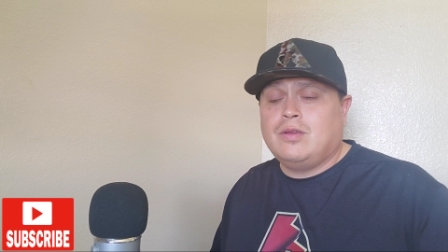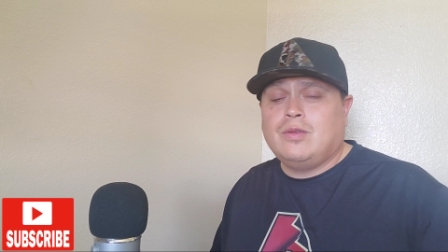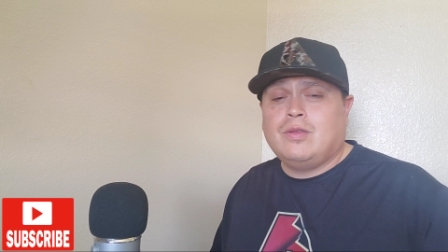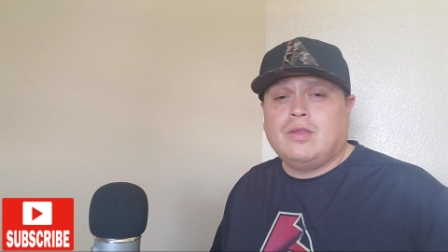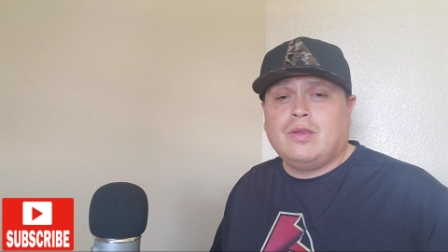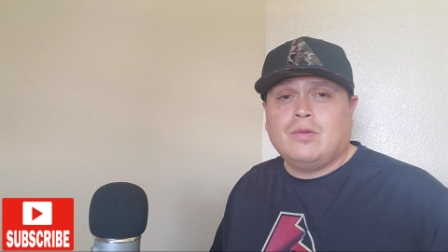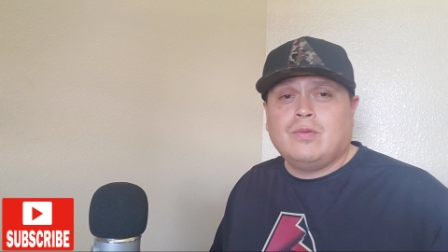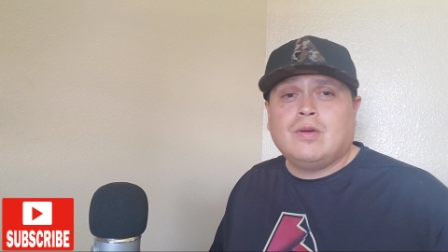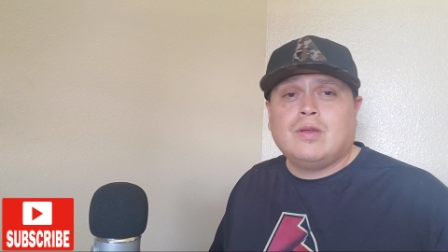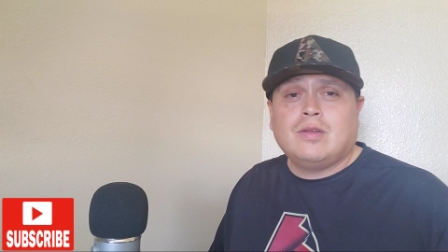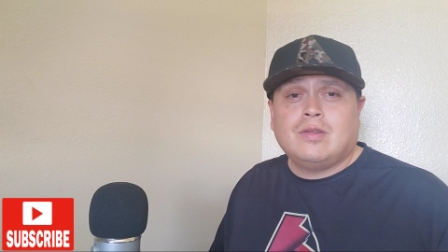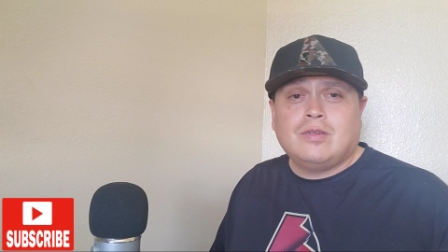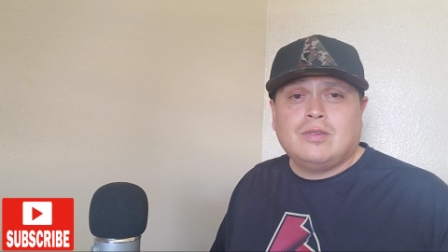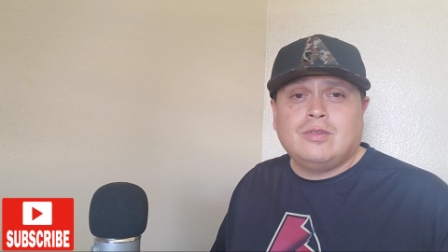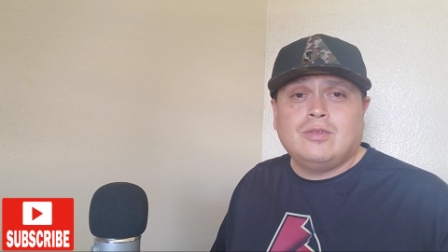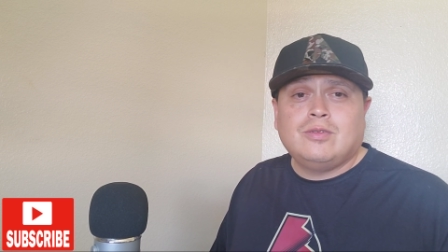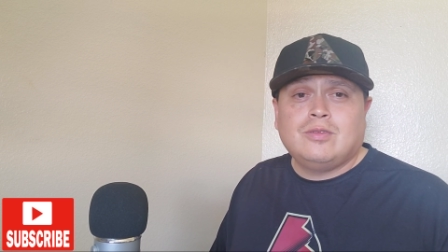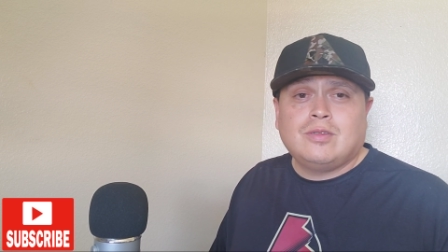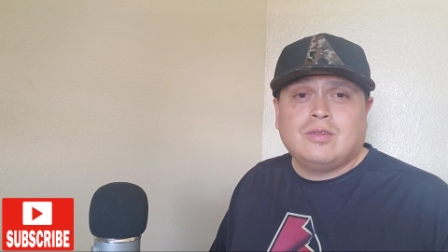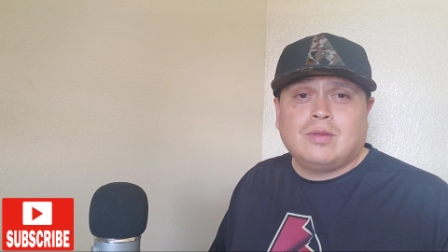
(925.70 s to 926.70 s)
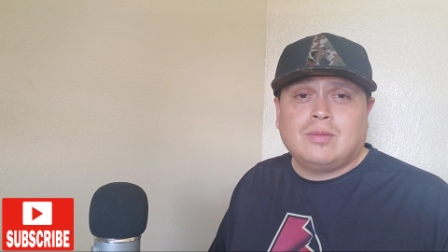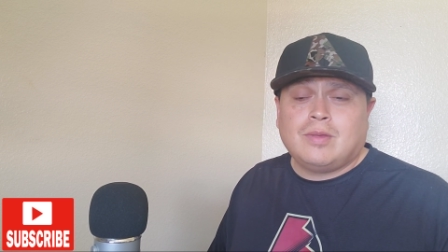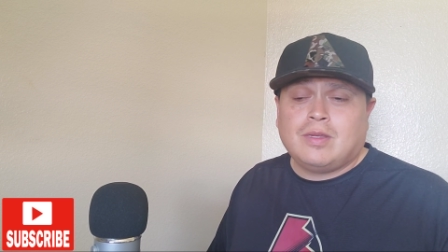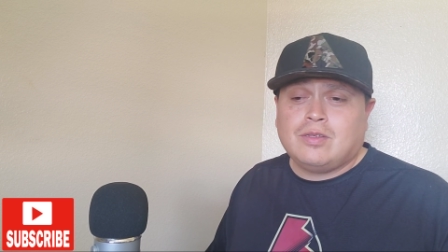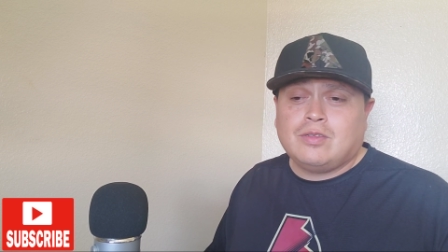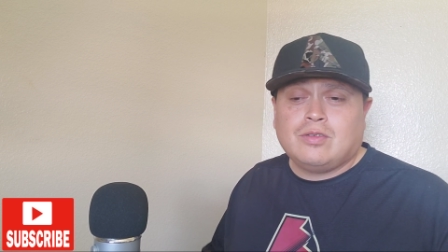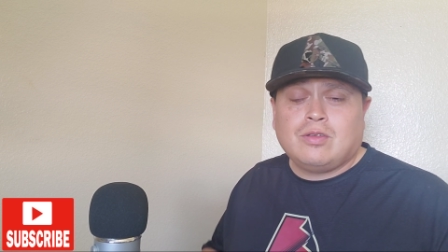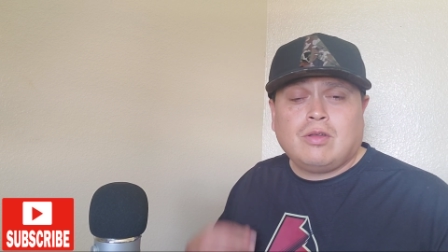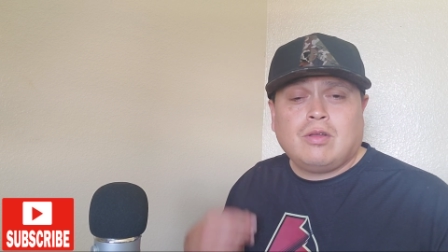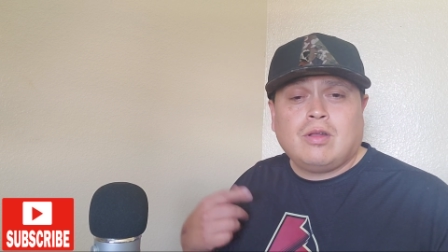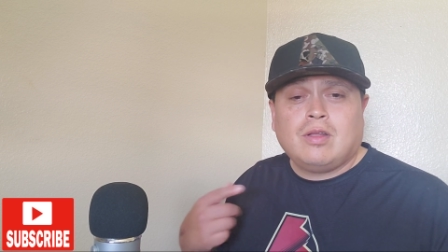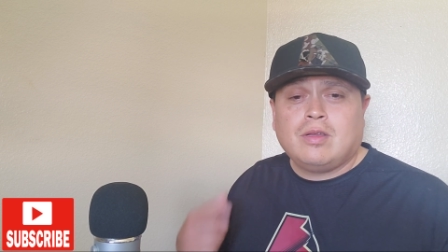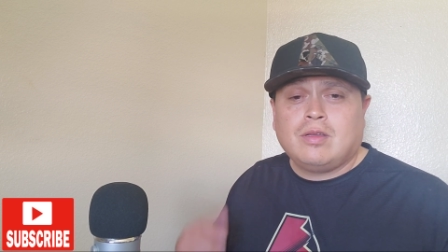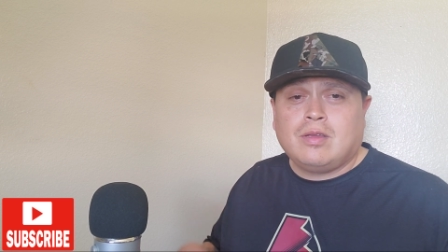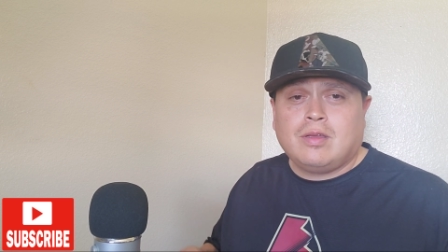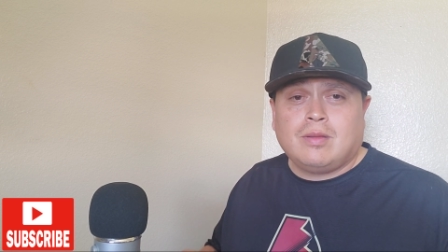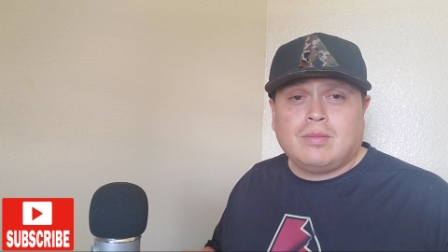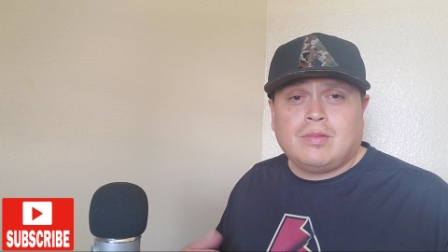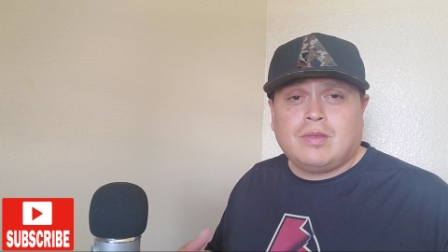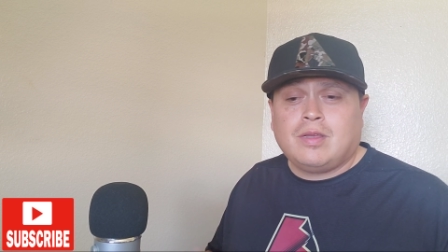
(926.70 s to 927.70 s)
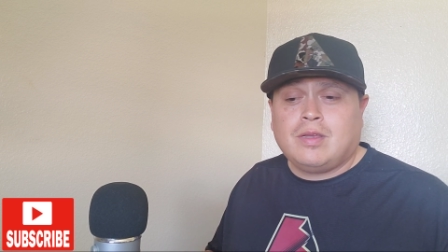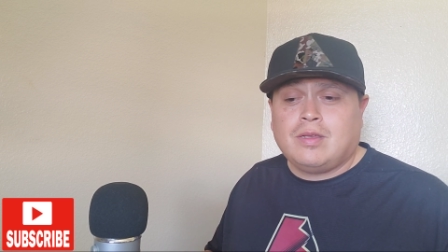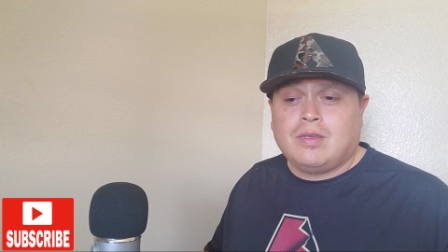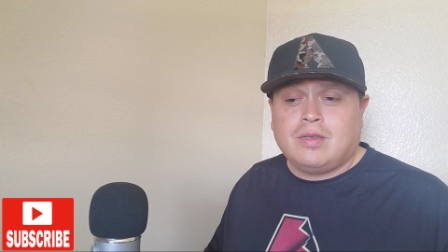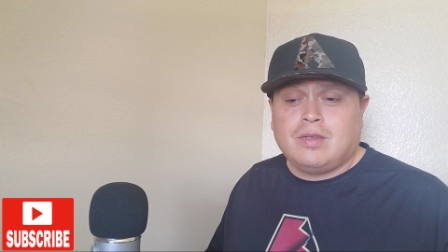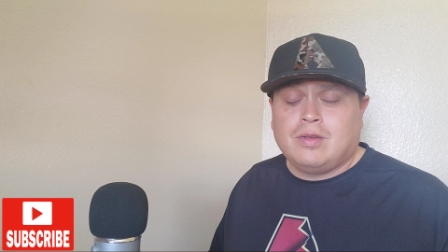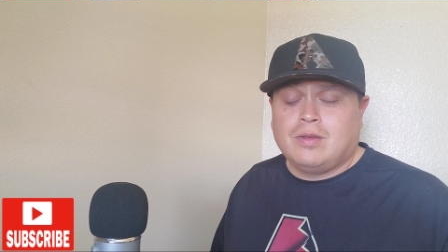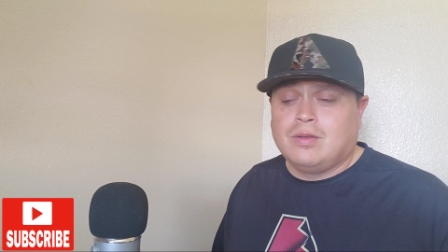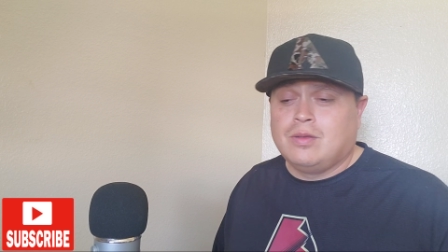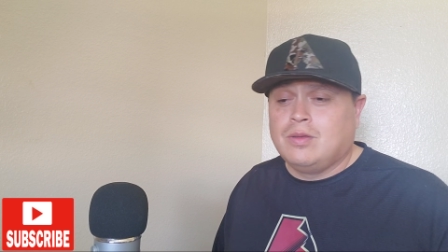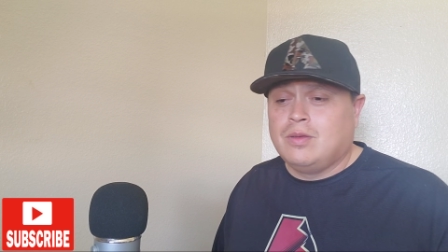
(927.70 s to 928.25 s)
They want to do something. That's all I kept thinking.